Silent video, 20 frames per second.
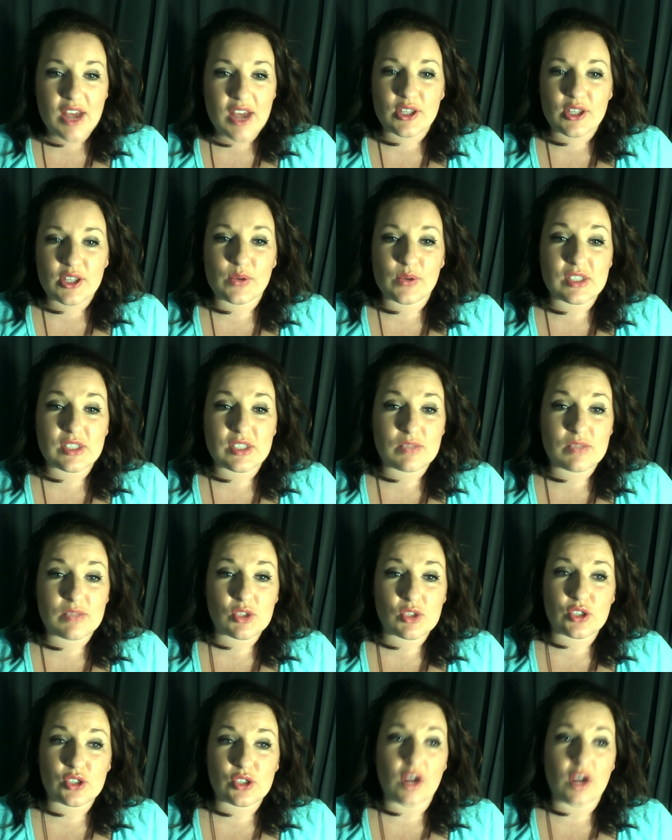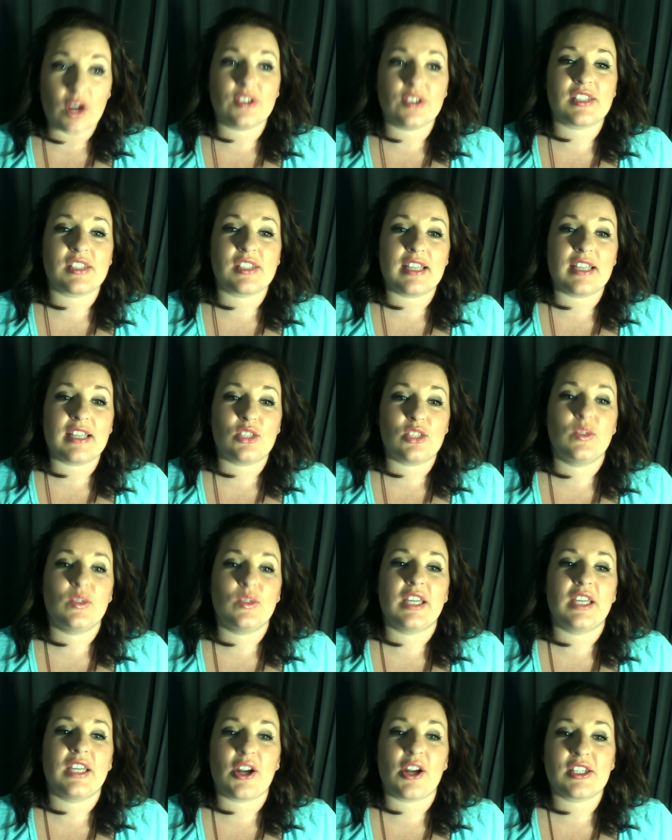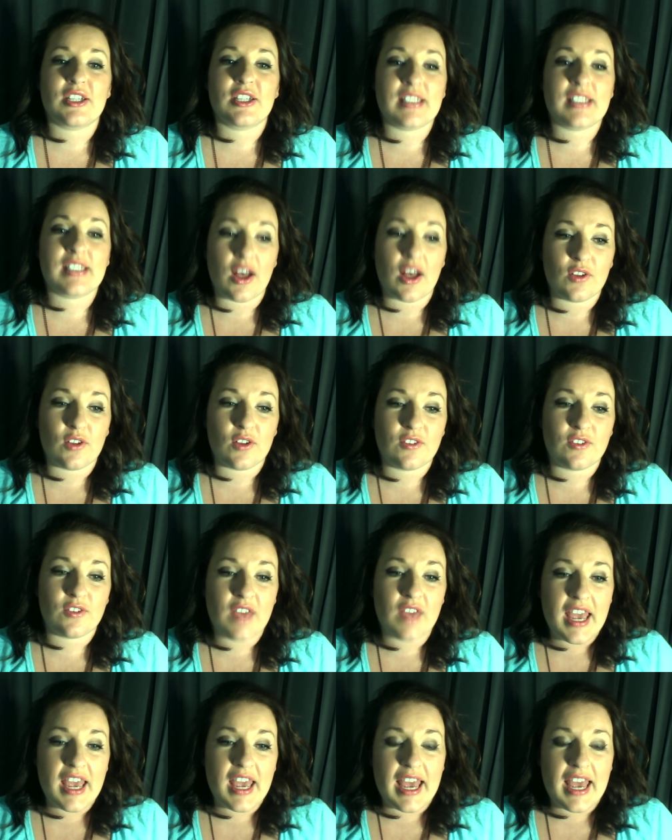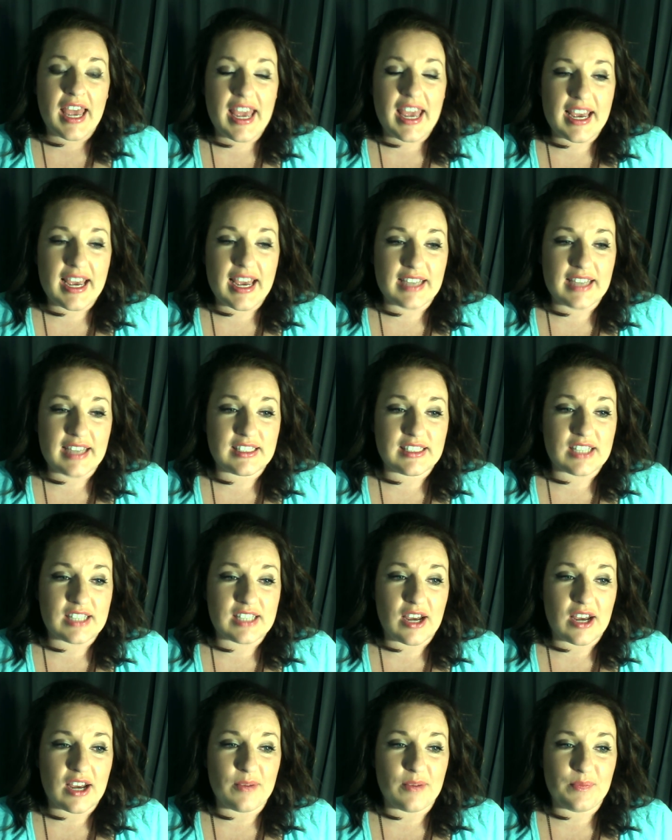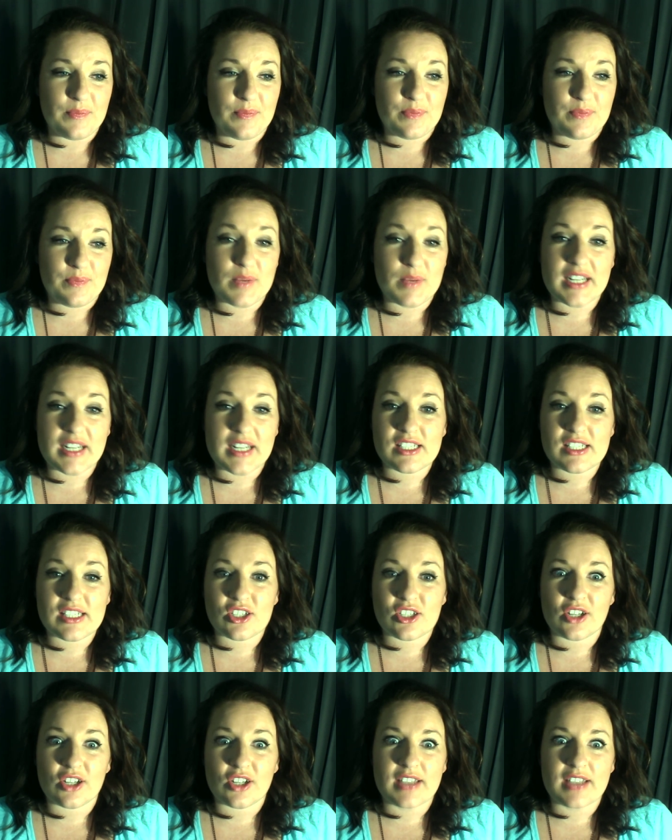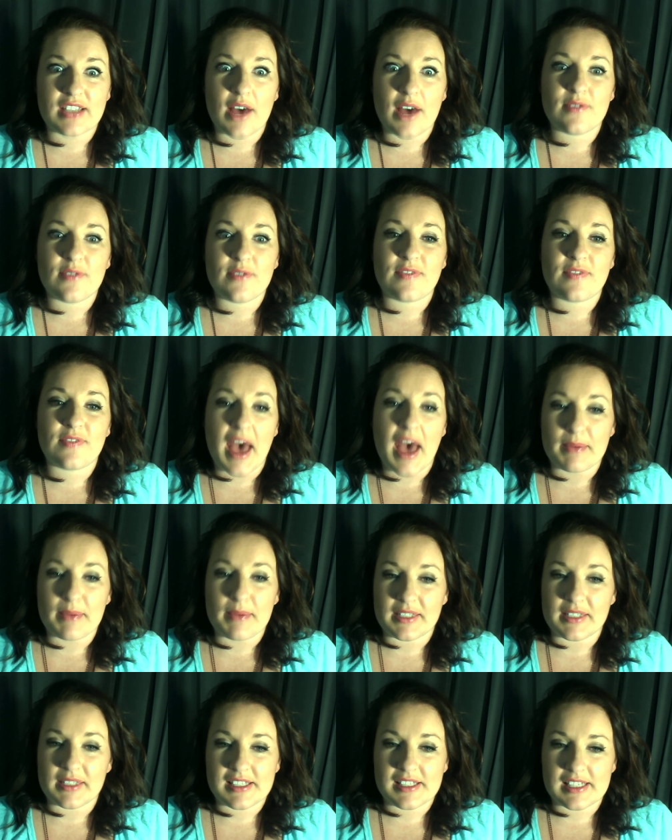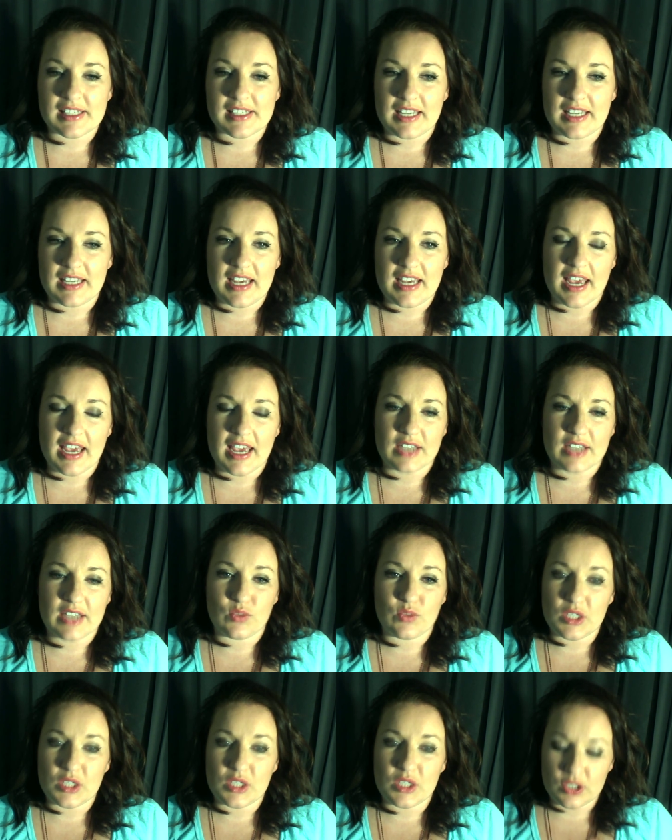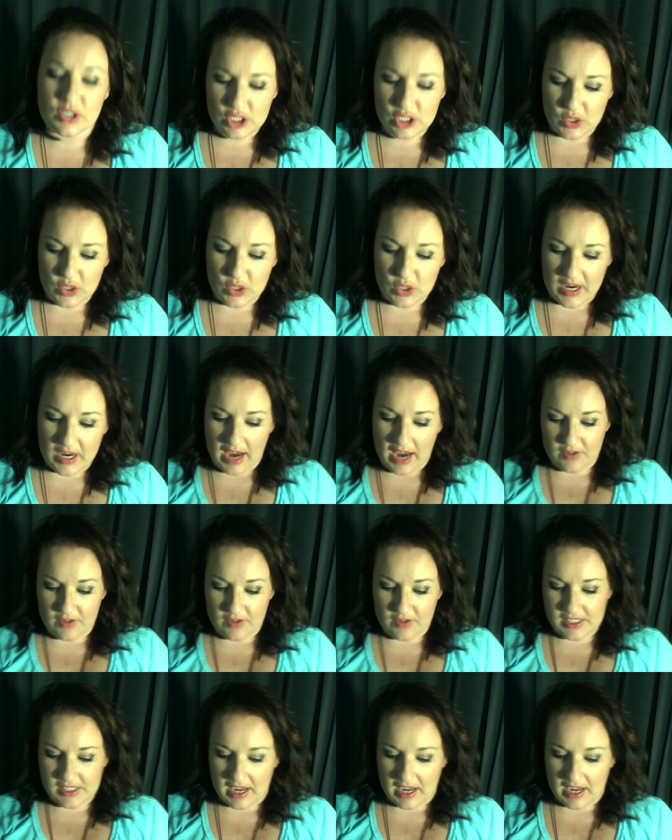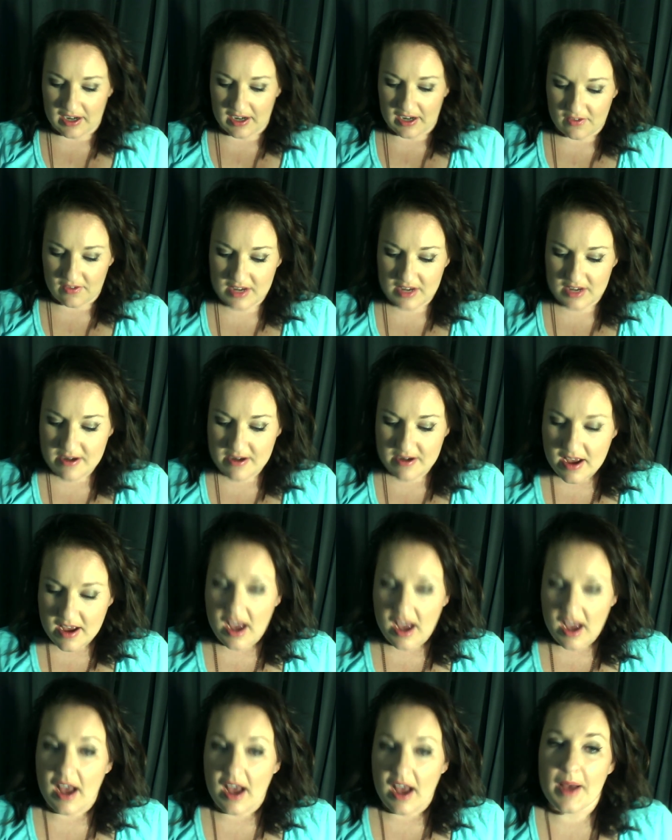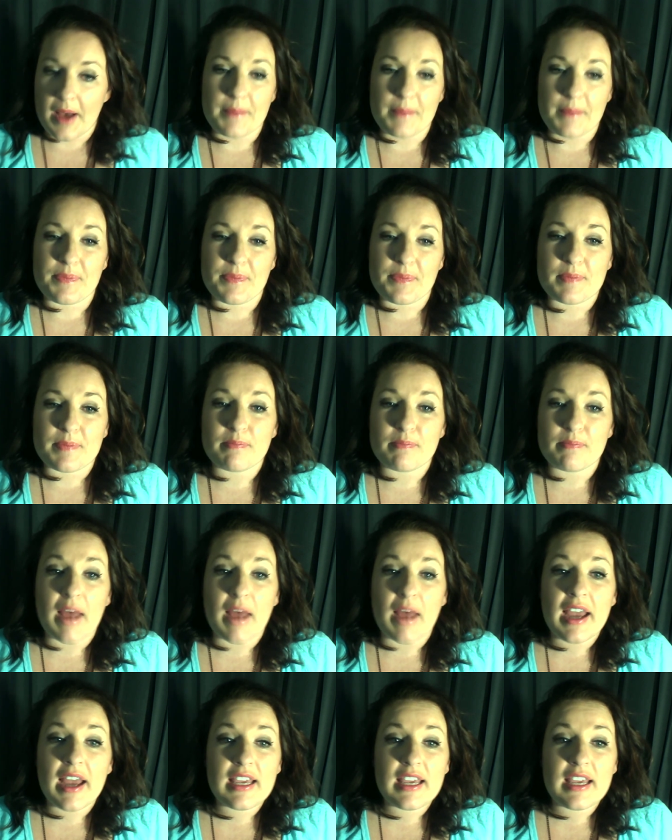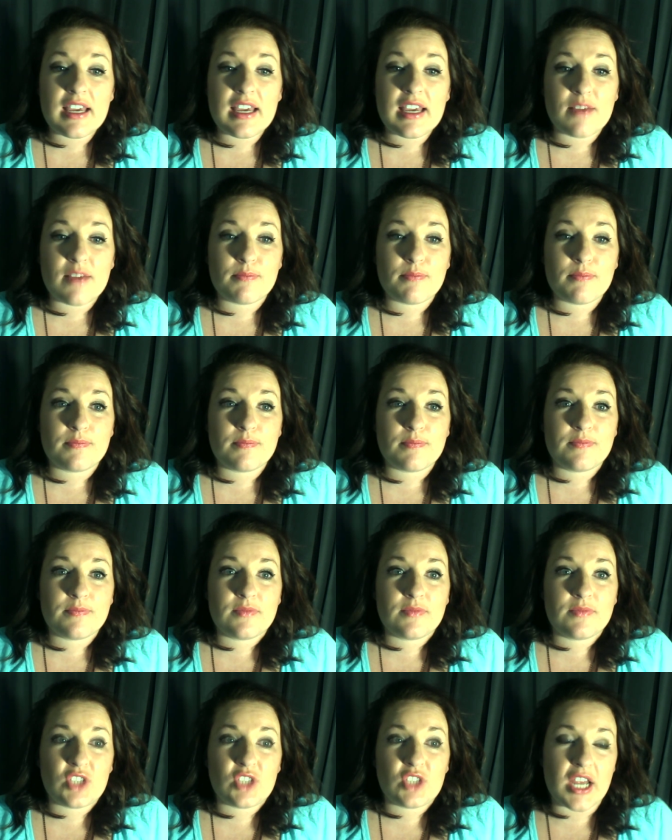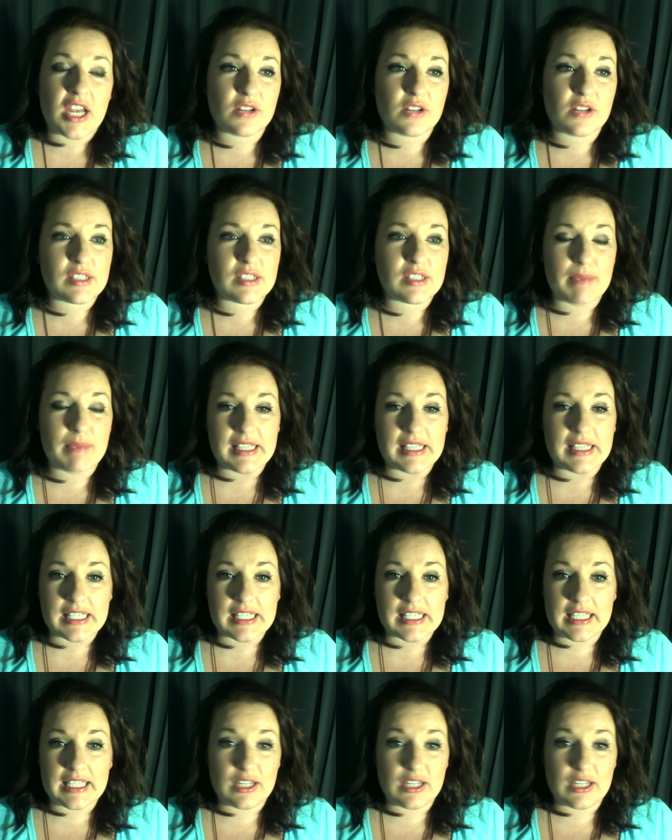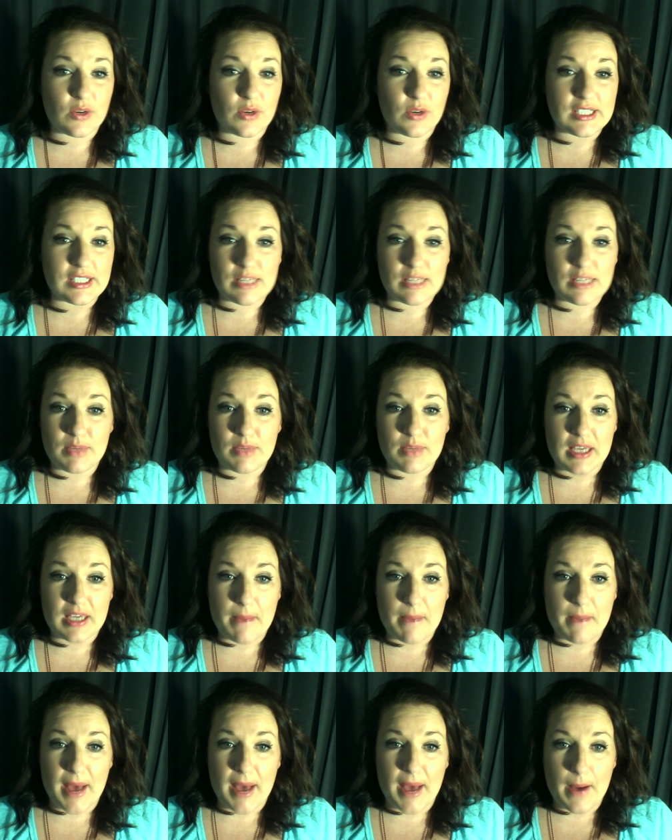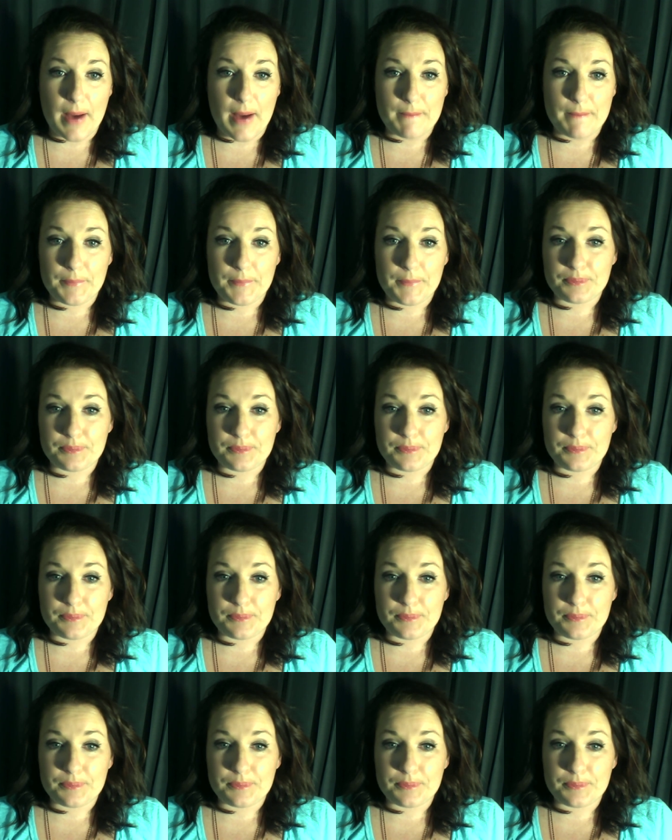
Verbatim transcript: there were some struggles at doing it ourselves, and um, but it has turned out fabulously, and we are enjoying every second of it. Um, my channel is basically going to be about